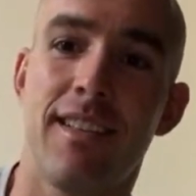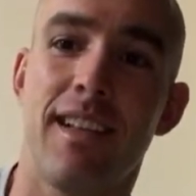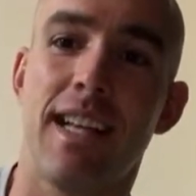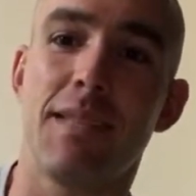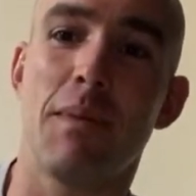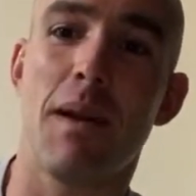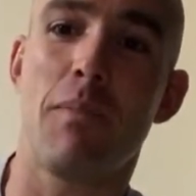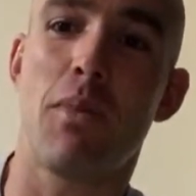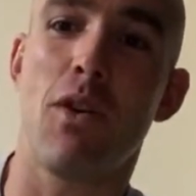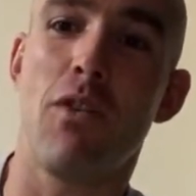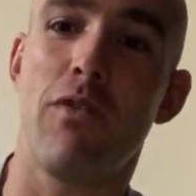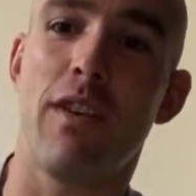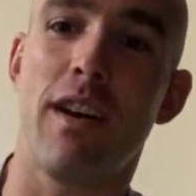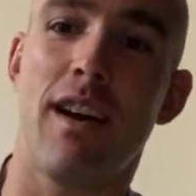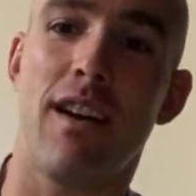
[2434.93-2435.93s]
That's my
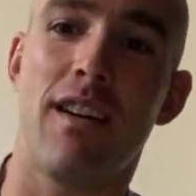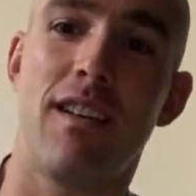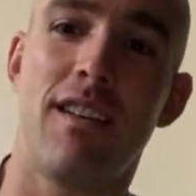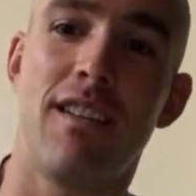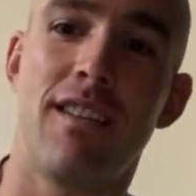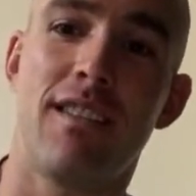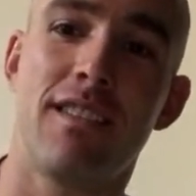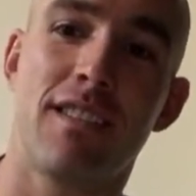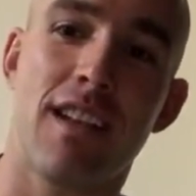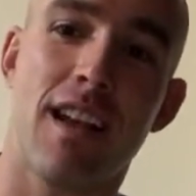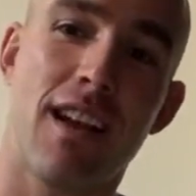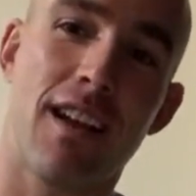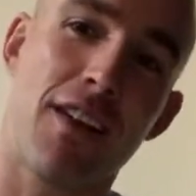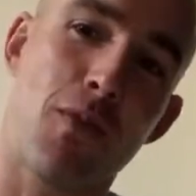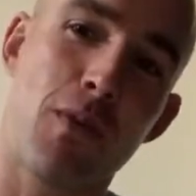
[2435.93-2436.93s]
profile.
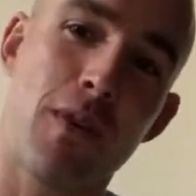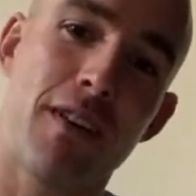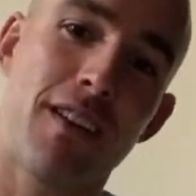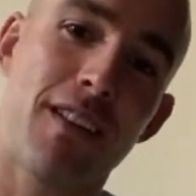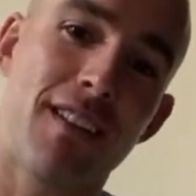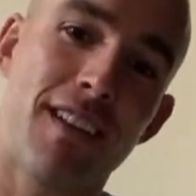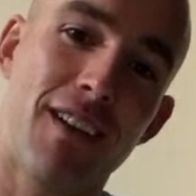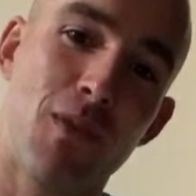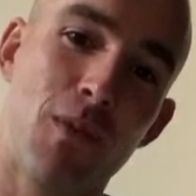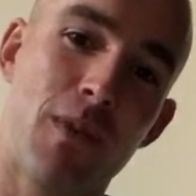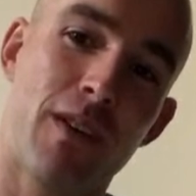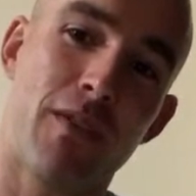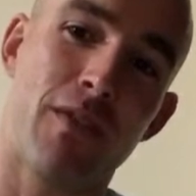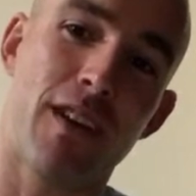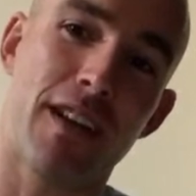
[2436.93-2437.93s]
I got a weird,
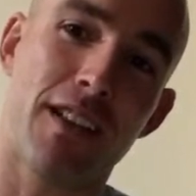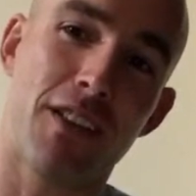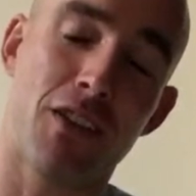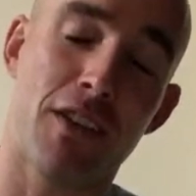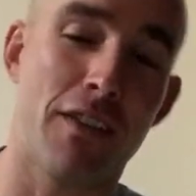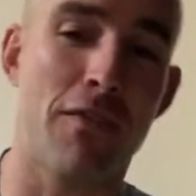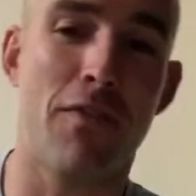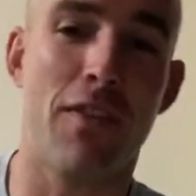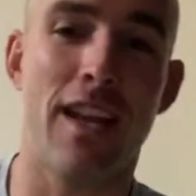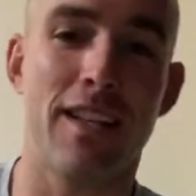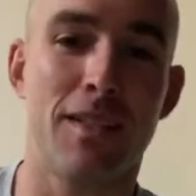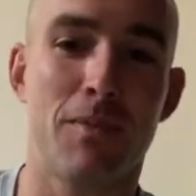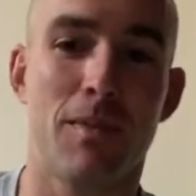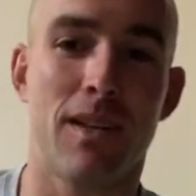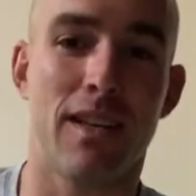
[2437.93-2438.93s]
weird fucking looking
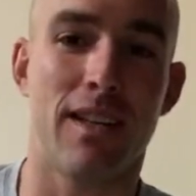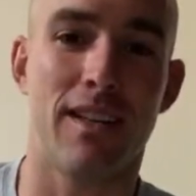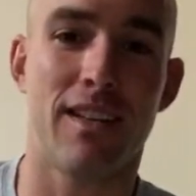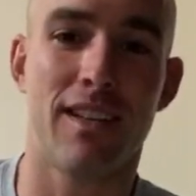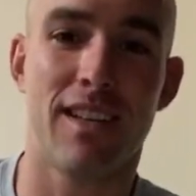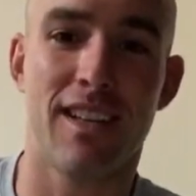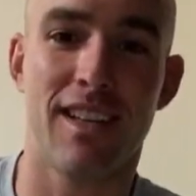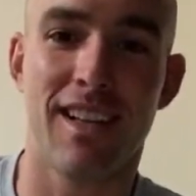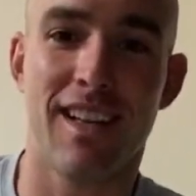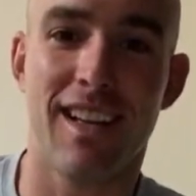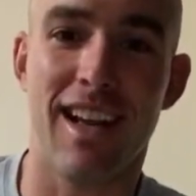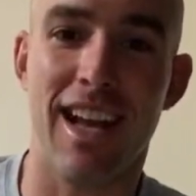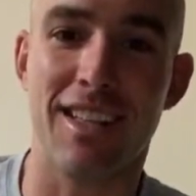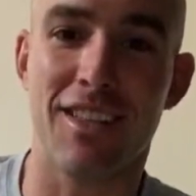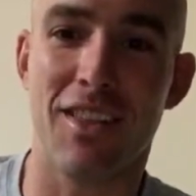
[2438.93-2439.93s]
face, but
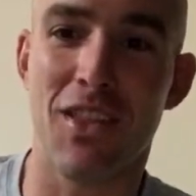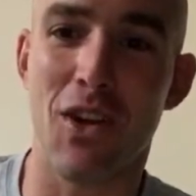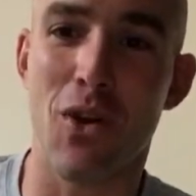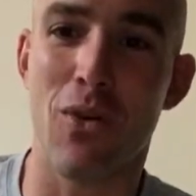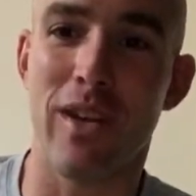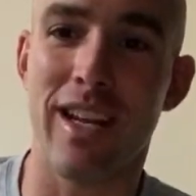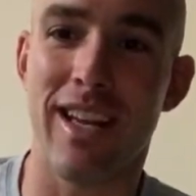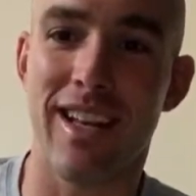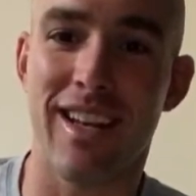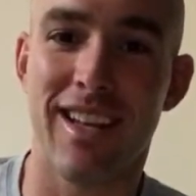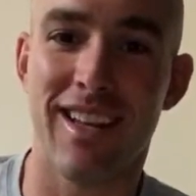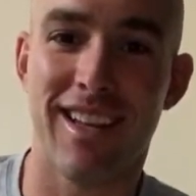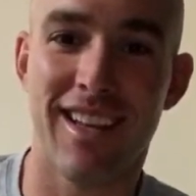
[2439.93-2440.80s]
I had to throw it in.